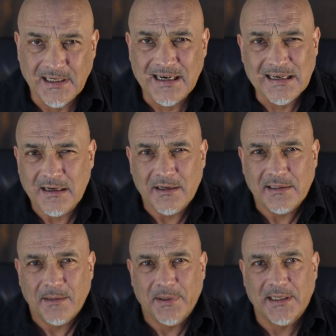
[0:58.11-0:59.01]
Yeah, I know
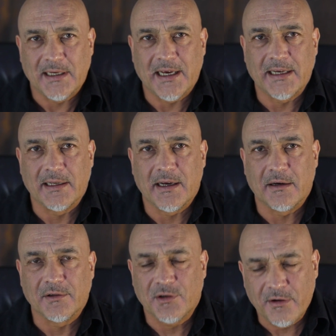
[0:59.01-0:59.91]
it's a bit late
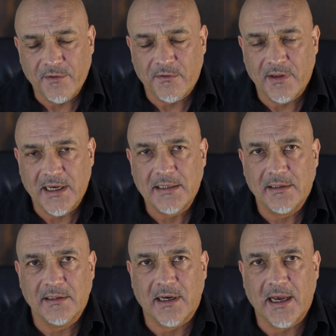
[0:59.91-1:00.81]
now. Sorry for that.
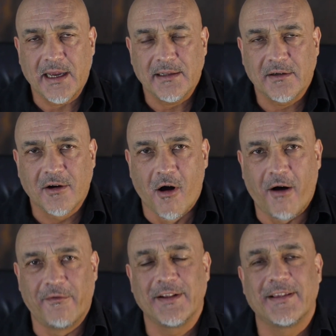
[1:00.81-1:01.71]
So I had
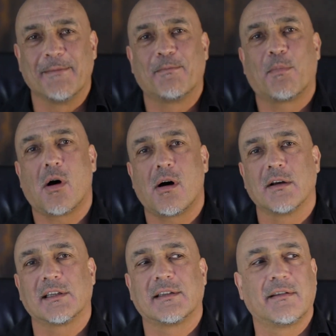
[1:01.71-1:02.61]
COVID the
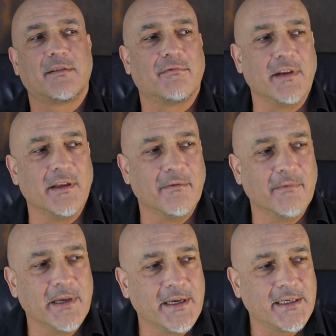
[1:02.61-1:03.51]
past three
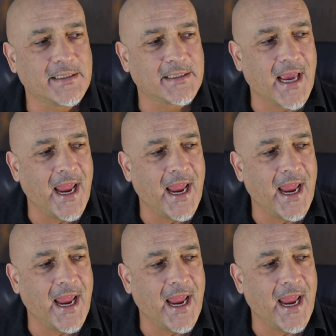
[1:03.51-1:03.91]
weeks